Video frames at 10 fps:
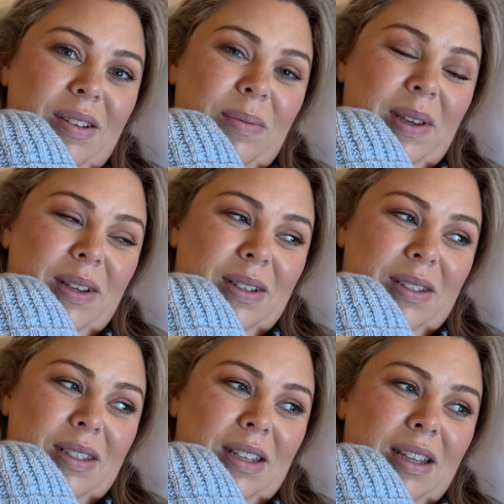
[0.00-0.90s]

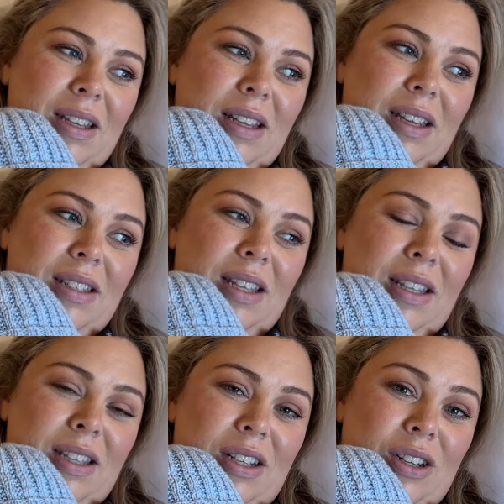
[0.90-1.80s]
because
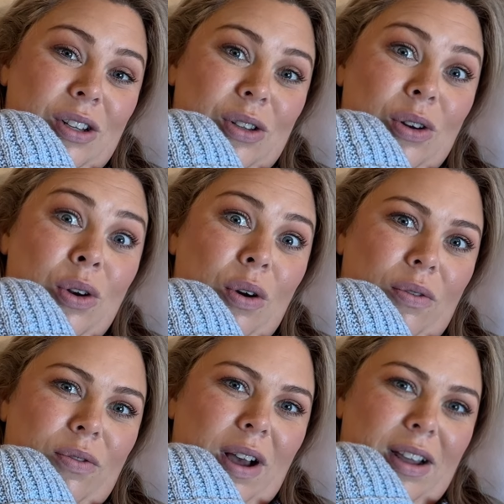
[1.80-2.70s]
C-section is not
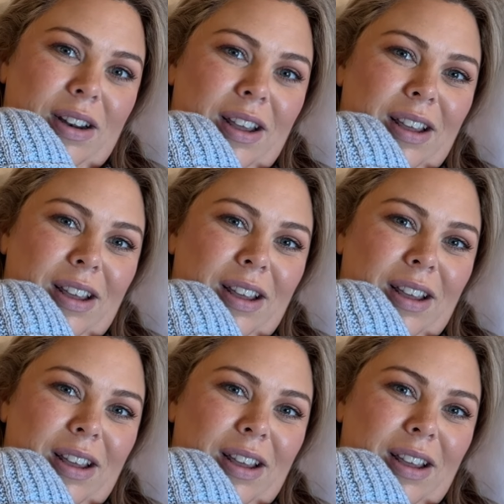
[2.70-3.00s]
fun.